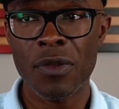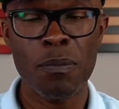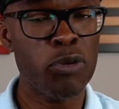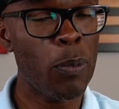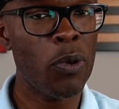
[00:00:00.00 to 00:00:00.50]

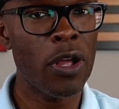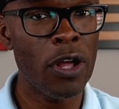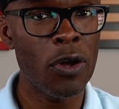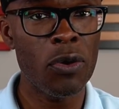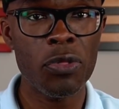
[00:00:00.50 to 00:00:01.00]
Proper
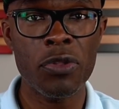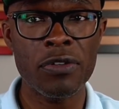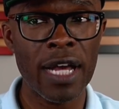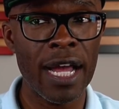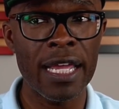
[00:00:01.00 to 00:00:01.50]
health,
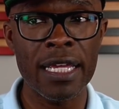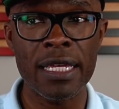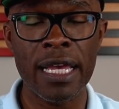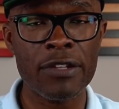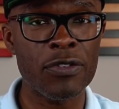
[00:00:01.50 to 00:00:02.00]
diet,
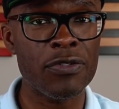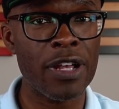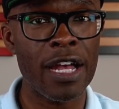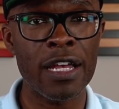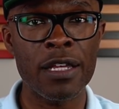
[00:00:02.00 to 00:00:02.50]

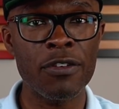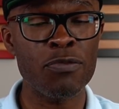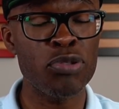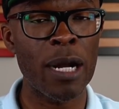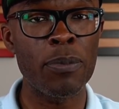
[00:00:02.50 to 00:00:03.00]
exercise,
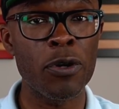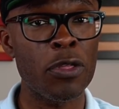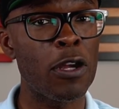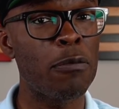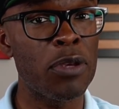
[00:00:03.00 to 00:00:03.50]
proper
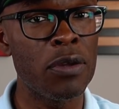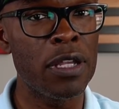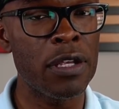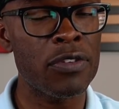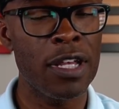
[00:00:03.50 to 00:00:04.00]

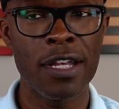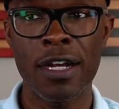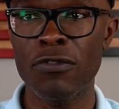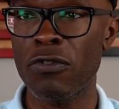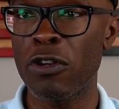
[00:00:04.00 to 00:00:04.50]
therapeutics,
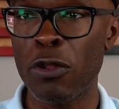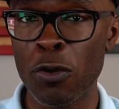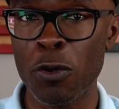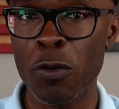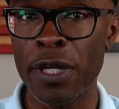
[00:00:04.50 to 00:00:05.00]

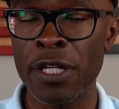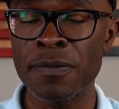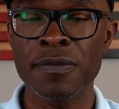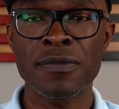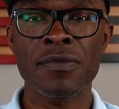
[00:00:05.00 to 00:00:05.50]
hydroxychloroquine.
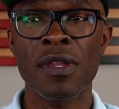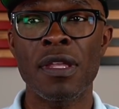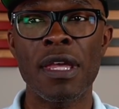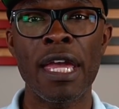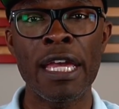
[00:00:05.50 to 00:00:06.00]

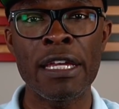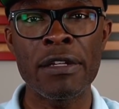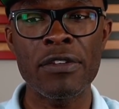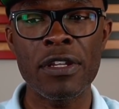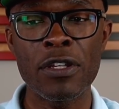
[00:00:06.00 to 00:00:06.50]
And
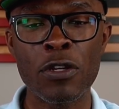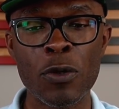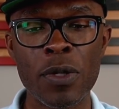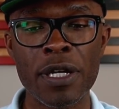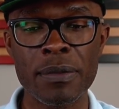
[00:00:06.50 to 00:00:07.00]
you know
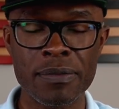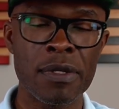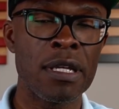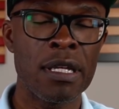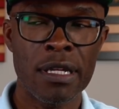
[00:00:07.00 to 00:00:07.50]
what?
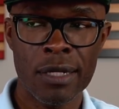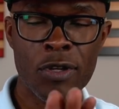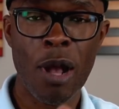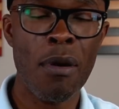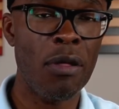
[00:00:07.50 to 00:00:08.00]
I'll talk
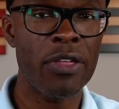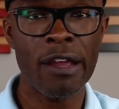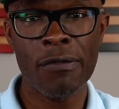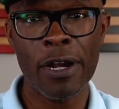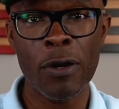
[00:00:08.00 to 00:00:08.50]
about that
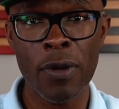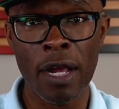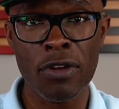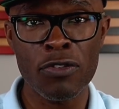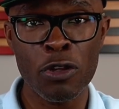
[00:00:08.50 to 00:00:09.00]
right quick.
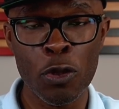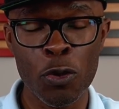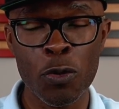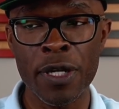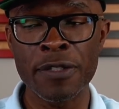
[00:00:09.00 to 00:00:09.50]

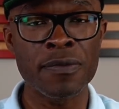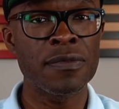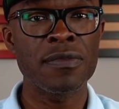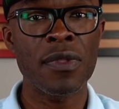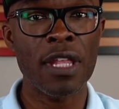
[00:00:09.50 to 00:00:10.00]
Hydroxychloroquine.
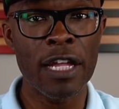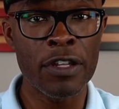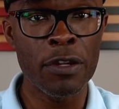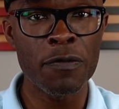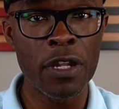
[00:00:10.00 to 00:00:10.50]
I did
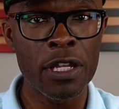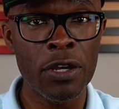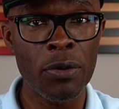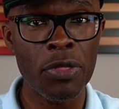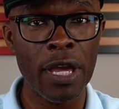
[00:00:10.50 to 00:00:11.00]
a
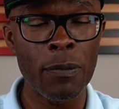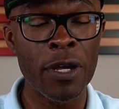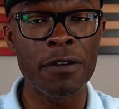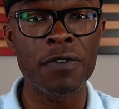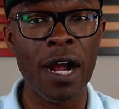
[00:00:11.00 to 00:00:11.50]
video that
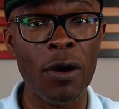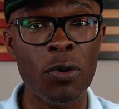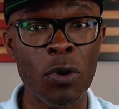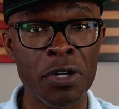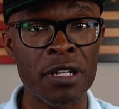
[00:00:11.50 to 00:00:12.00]
went
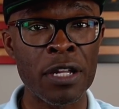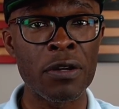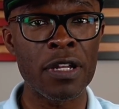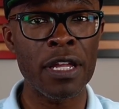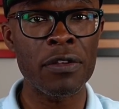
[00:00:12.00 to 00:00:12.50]
viral on the
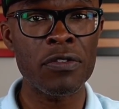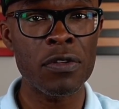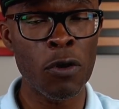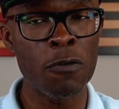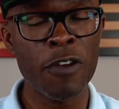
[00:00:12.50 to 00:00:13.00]
internet,
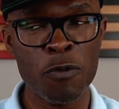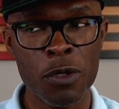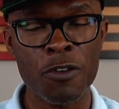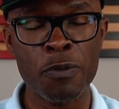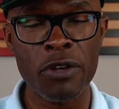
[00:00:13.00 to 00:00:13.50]
on Facebook
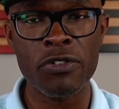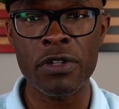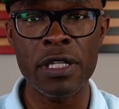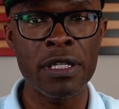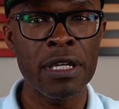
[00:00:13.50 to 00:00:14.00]

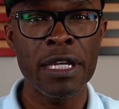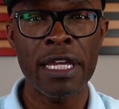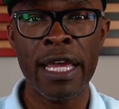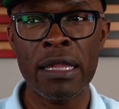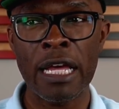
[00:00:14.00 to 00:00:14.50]
especially. It
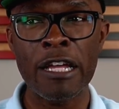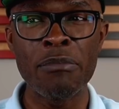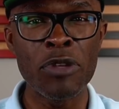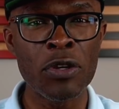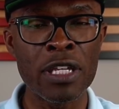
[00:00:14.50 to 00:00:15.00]
had like a
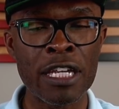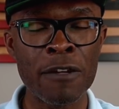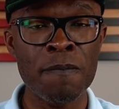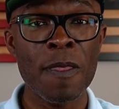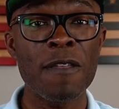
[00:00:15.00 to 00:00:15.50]

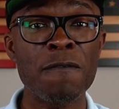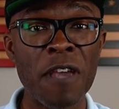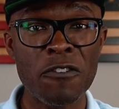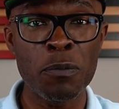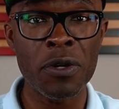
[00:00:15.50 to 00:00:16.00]
million
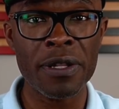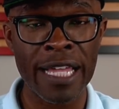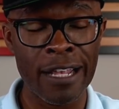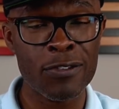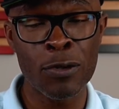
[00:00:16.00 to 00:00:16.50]
Facebook
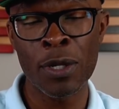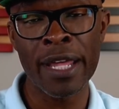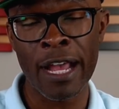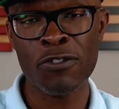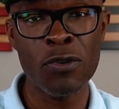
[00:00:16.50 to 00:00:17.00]
likes on the
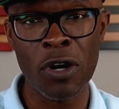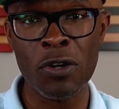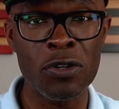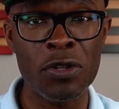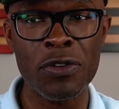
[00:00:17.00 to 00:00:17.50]
actual
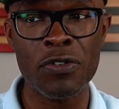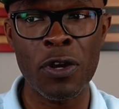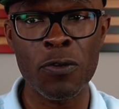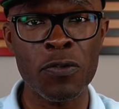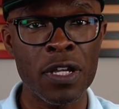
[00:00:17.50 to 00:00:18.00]
article
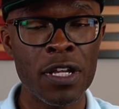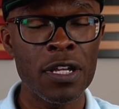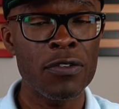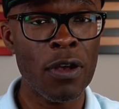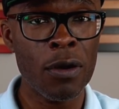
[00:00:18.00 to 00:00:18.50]
itself,
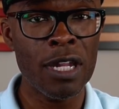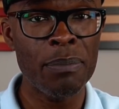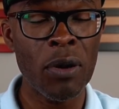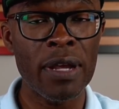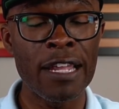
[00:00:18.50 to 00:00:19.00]
talking
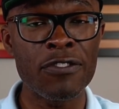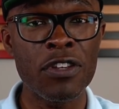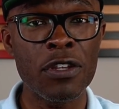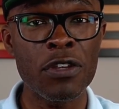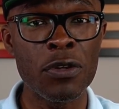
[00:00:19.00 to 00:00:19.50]
about
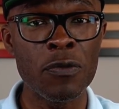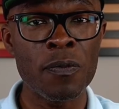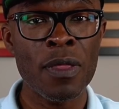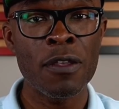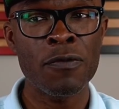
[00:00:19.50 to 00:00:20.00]
HCQ
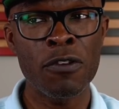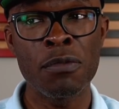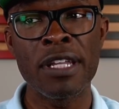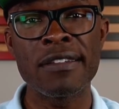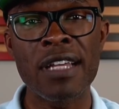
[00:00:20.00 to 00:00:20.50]
from
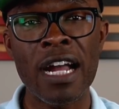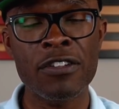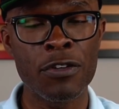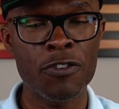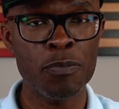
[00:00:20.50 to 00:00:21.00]
the
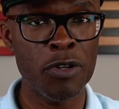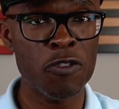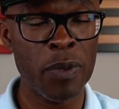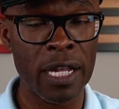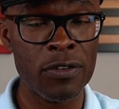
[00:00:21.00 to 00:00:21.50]
doctor's
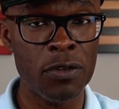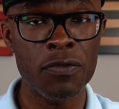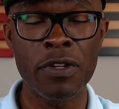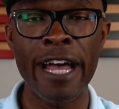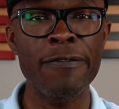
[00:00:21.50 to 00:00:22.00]
perspective,
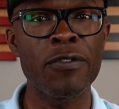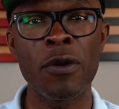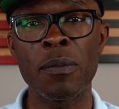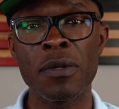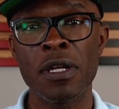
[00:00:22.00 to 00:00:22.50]
not
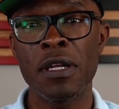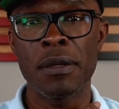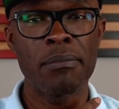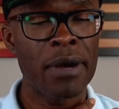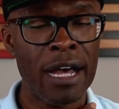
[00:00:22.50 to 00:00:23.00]
from
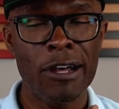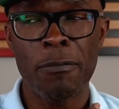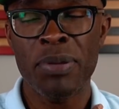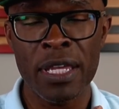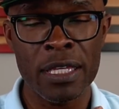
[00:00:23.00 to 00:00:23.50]
my
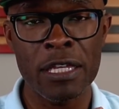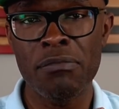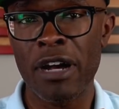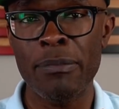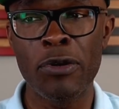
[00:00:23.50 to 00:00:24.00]
opinion,
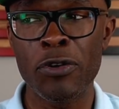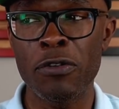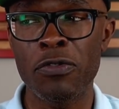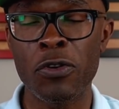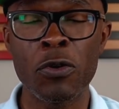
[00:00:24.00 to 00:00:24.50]
my point of
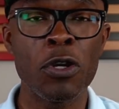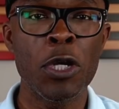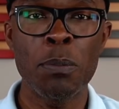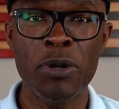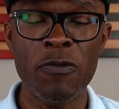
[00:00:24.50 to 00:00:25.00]
view,
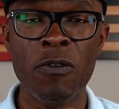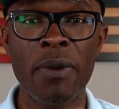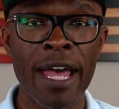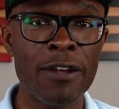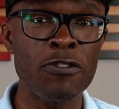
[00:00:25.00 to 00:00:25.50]
but from
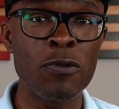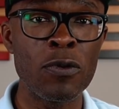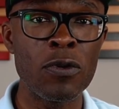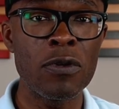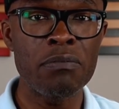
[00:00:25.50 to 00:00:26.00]

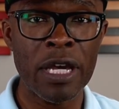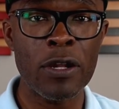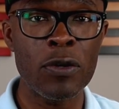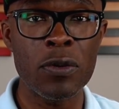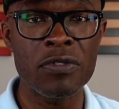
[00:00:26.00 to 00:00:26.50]
actual
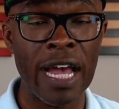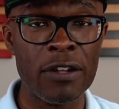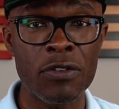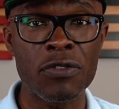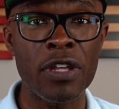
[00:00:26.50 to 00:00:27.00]
medical
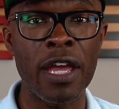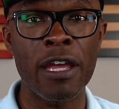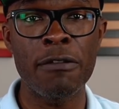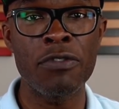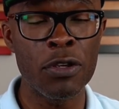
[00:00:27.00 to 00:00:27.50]
doctors that
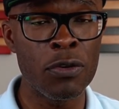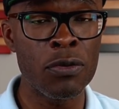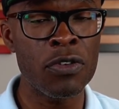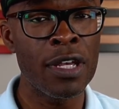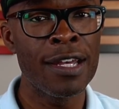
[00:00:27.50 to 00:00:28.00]
have
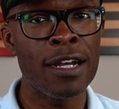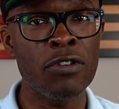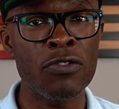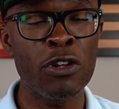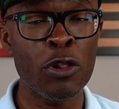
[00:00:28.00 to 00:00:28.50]
used
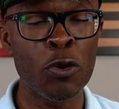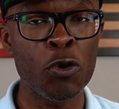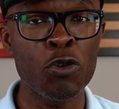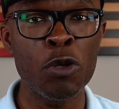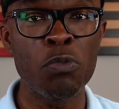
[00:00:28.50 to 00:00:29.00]

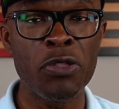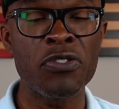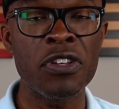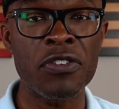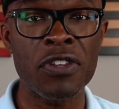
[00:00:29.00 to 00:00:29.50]
hydroxychloroquine with
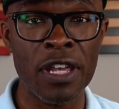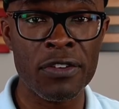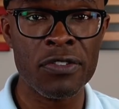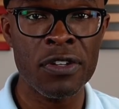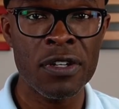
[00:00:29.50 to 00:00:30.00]

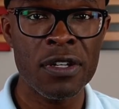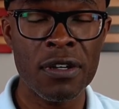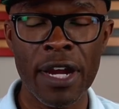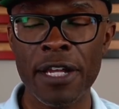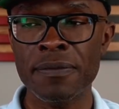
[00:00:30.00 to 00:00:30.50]
success,
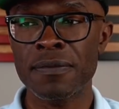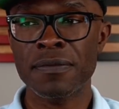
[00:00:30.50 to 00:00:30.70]
right?